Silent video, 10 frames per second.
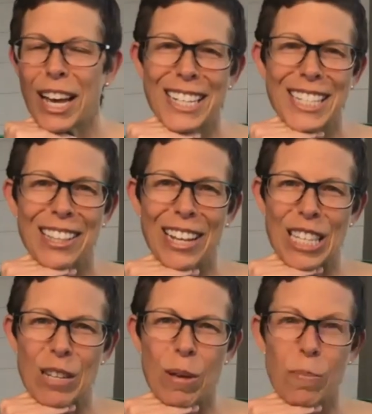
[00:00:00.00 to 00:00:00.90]
I see lots
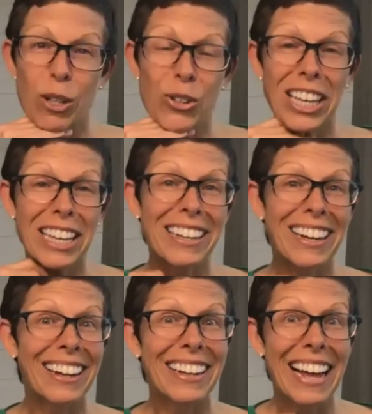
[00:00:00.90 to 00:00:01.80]
of people drinking
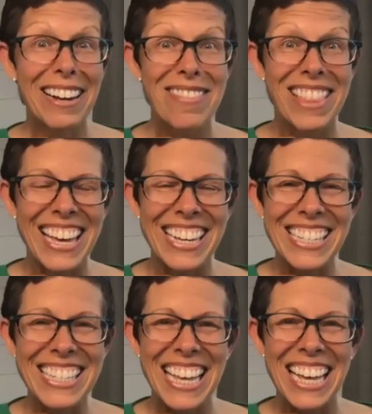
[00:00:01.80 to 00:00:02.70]
a lot of things.
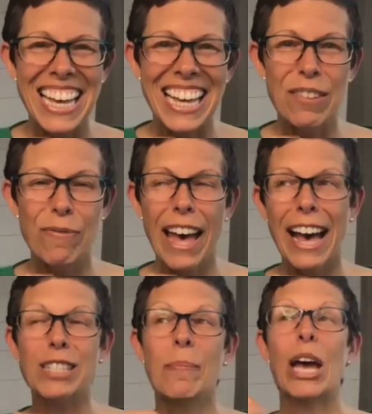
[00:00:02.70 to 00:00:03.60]
In
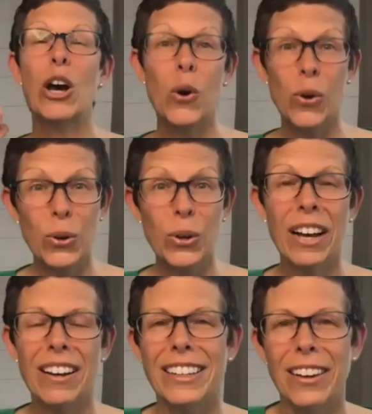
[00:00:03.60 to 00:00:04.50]
fact, my own
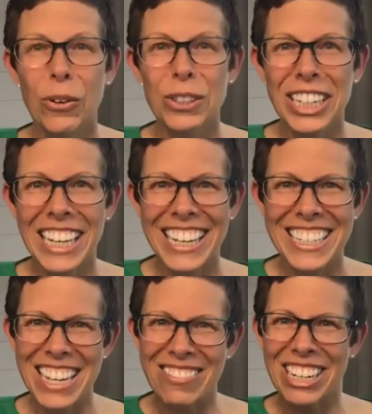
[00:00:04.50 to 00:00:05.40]
uh, older kids
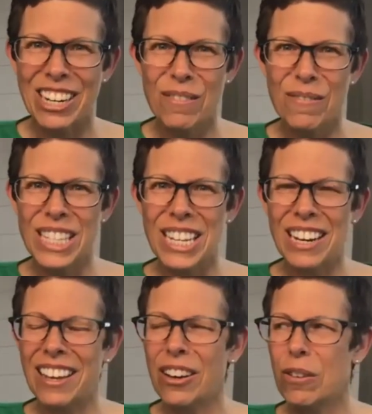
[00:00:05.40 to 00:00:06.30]
that were here
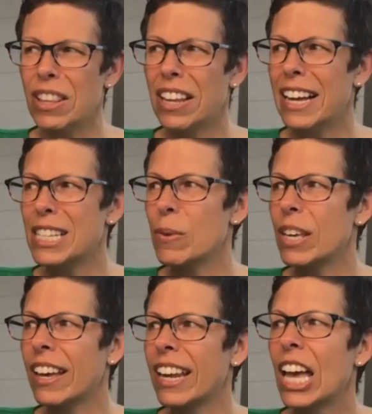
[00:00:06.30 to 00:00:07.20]
visiting over the last
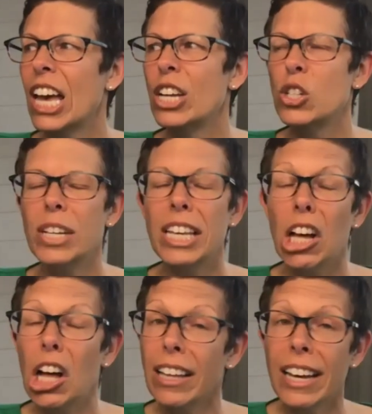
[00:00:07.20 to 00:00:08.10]
weekend, drinking
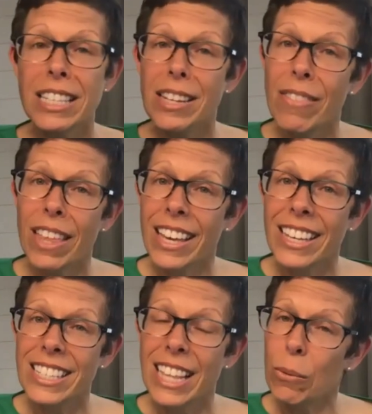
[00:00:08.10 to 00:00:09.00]
all kinds of
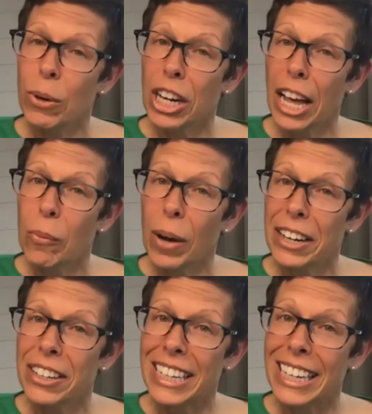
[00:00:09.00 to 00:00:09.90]
things that were not
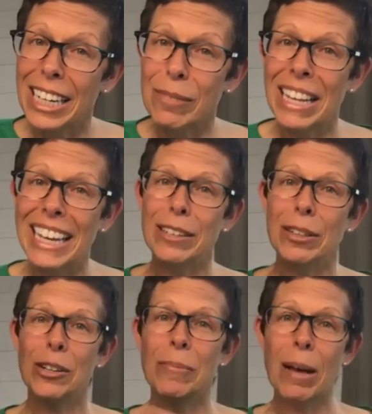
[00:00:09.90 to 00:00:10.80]
water. And I'm like,
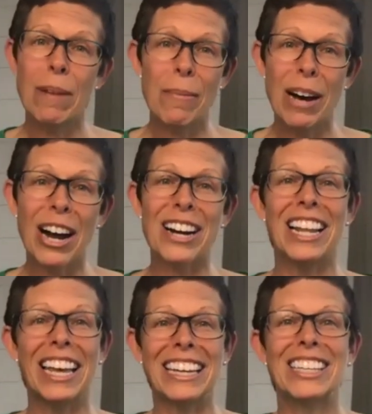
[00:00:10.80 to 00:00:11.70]
oh, my mama heart,
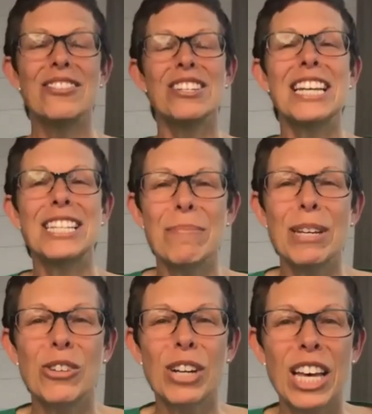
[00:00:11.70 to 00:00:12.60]
like you need to be
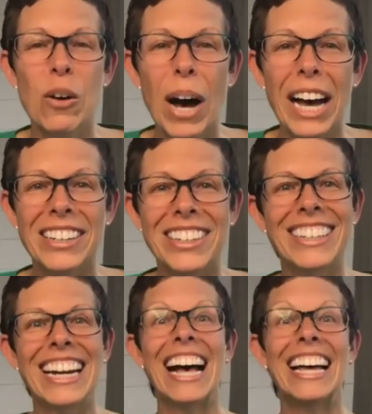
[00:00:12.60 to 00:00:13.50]
drinking water,
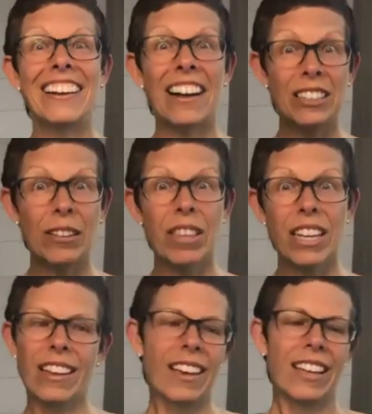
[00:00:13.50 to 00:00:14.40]
not all of
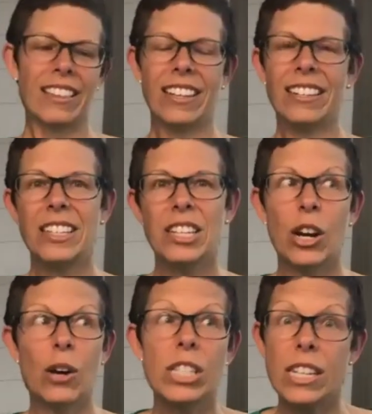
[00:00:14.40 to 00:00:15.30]
the, the, you
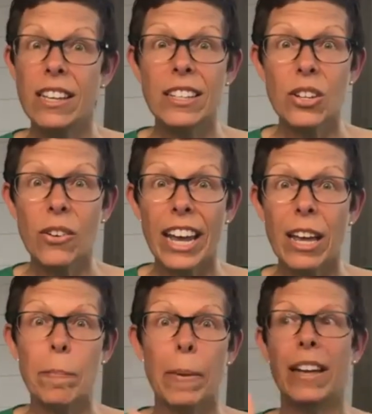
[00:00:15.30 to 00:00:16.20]
know, tea is
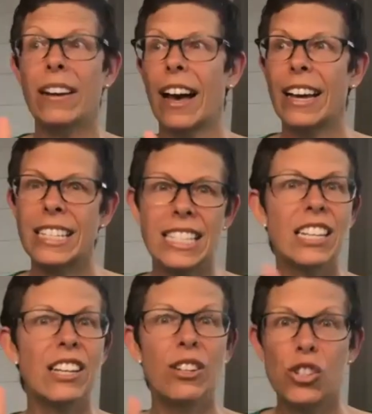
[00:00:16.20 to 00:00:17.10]
great, but iced
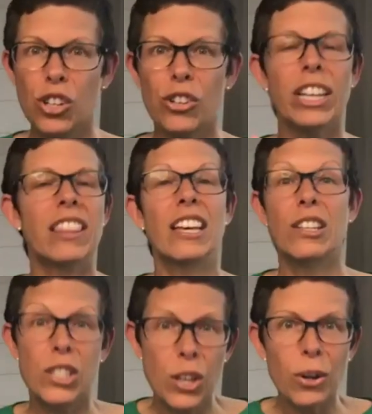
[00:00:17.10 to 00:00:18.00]
tea and sugary
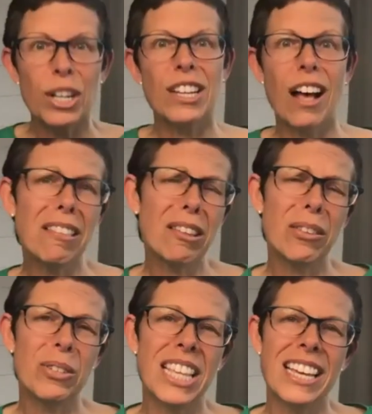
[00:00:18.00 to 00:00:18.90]
things, sodas, all of
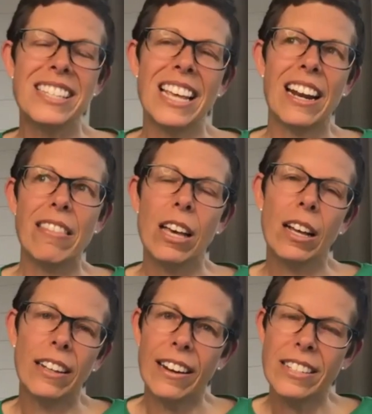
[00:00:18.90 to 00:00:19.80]
those things. And I think a
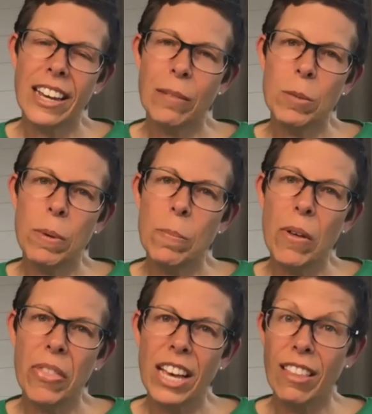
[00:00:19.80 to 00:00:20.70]
lot of times
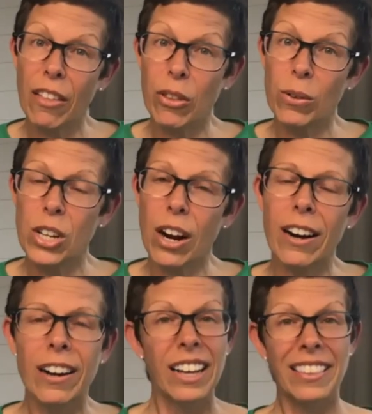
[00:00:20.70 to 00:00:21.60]
people think that those
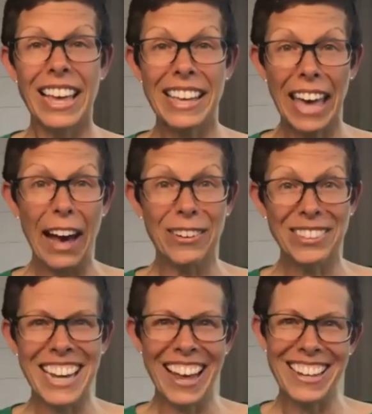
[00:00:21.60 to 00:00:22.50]
are they count
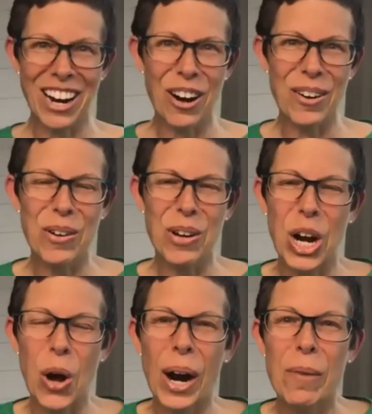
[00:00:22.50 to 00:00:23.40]
as our you
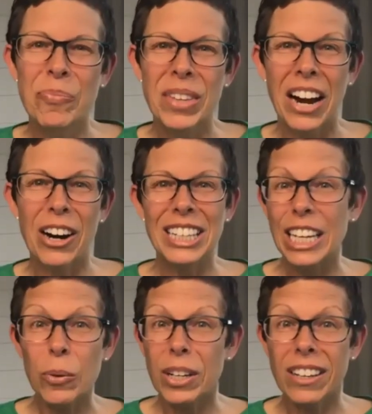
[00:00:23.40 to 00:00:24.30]
know our our
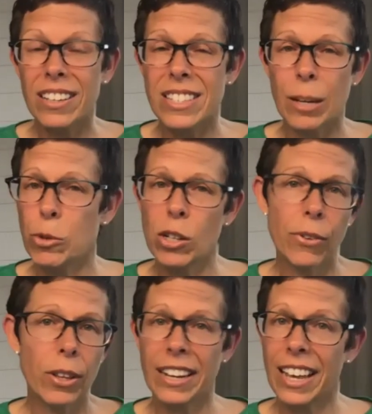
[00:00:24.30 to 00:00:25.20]
liquid consumption
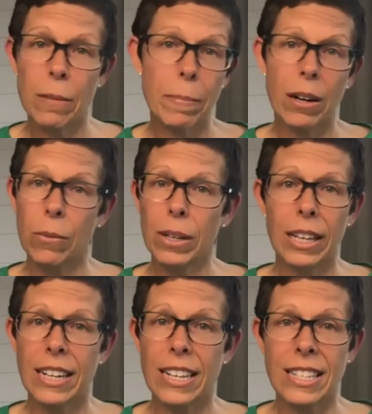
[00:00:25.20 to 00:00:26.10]
for the day but it really
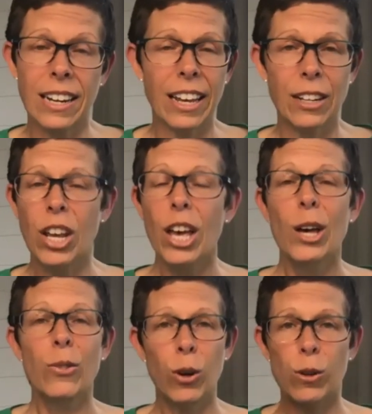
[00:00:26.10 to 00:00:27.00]
doesn't and
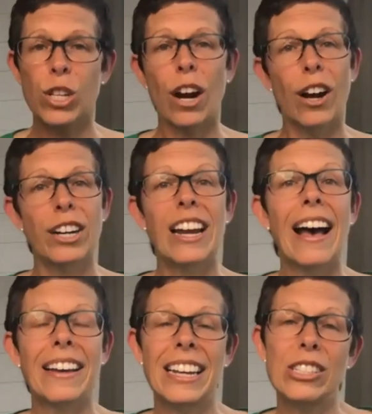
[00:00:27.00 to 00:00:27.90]
those are
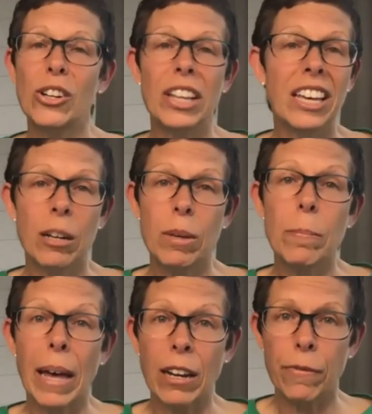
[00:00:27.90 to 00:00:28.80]
not necessarily going to be
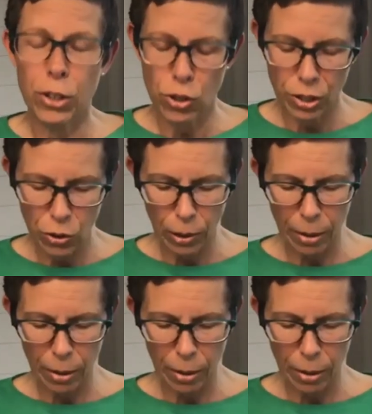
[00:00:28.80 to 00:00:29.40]
beneficial to our